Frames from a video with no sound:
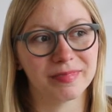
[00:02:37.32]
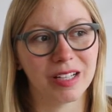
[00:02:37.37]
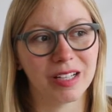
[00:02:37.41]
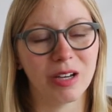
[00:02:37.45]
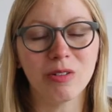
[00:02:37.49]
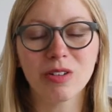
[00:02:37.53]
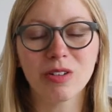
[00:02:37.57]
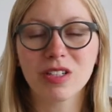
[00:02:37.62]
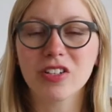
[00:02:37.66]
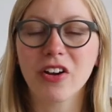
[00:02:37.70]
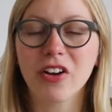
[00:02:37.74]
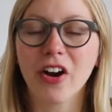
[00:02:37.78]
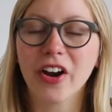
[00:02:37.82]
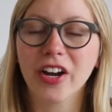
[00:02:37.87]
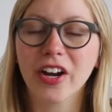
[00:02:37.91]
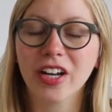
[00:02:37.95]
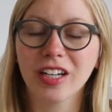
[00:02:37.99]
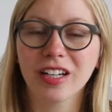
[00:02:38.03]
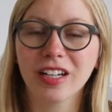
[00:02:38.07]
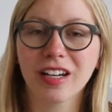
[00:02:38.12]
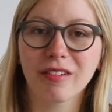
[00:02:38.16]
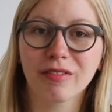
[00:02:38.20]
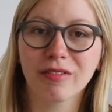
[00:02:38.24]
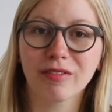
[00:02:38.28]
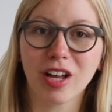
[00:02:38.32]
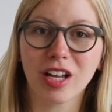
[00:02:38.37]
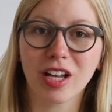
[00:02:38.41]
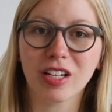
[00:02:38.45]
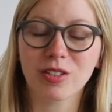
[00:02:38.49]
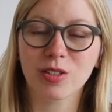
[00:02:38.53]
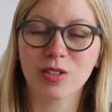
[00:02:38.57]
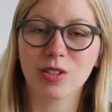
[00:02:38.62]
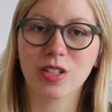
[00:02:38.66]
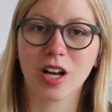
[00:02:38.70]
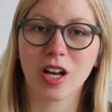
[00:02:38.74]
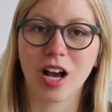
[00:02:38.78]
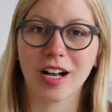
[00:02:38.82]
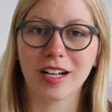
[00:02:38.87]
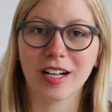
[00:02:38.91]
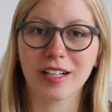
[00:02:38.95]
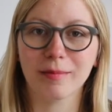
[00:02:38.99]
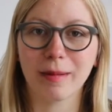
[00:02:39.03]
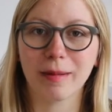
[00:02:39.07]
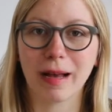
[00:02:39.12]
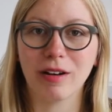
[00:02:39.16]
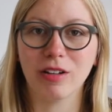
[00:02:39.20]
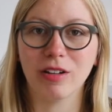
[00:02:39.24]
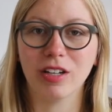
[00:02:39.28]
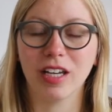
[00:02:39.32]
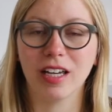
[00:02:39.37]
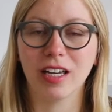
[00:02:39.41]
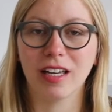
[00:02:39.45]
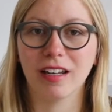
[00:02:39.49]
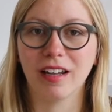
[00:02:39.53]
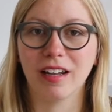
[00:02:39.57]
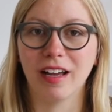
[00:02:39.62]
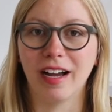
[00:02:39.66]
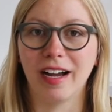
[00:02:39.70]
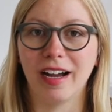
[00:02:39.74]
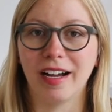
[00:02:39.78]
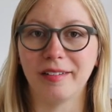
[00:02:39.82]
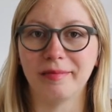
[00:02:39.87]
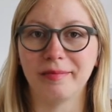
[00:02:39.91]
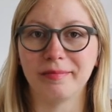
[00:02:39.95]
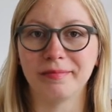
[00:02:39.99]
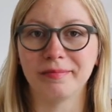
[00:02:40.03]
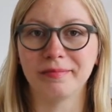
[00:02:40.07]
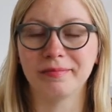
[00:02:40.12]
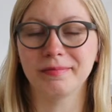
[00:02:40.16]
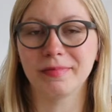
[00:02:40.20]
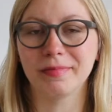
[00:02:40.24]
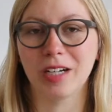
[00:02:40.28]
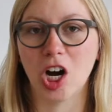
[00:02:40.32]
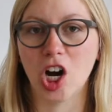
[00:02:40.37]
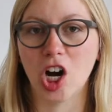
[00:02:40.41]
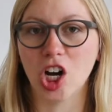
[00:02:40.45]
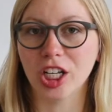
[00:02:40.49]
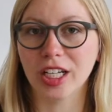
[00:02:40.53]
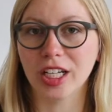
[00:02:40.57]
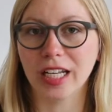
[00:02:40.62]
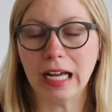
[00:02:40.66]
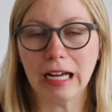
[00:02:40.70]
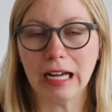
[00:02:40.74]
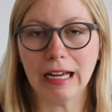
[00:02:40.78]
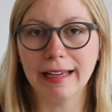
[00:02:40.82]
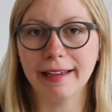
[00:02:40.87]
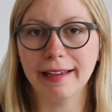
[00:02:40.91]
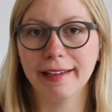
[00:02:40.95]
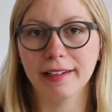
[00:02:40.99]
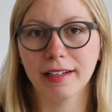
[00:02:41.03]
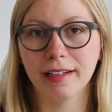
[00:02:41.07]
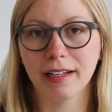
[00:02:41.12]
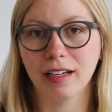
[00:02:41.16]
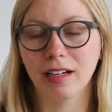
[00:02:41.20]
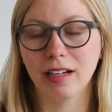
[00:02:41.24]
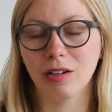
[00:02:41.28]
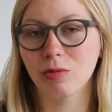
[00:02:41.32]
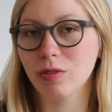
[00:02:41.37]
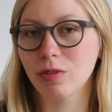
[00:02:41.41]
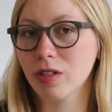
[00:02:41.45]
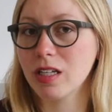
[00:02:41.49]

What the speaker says: it was hard enough not to talk about it online.